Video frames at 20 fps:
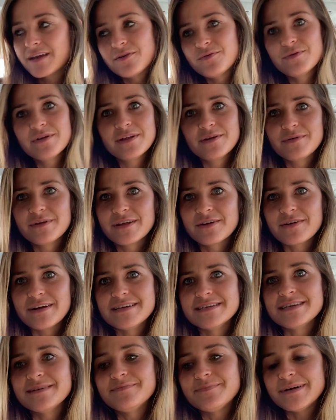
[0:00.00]
really, really
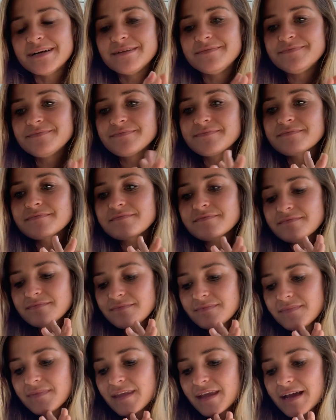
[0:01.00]
crazy. But
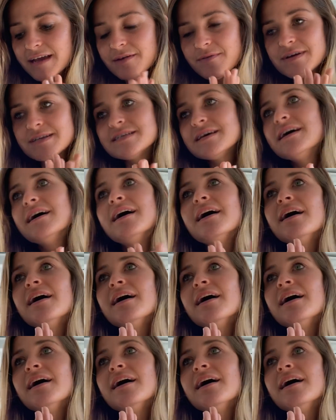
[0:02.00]
anyways,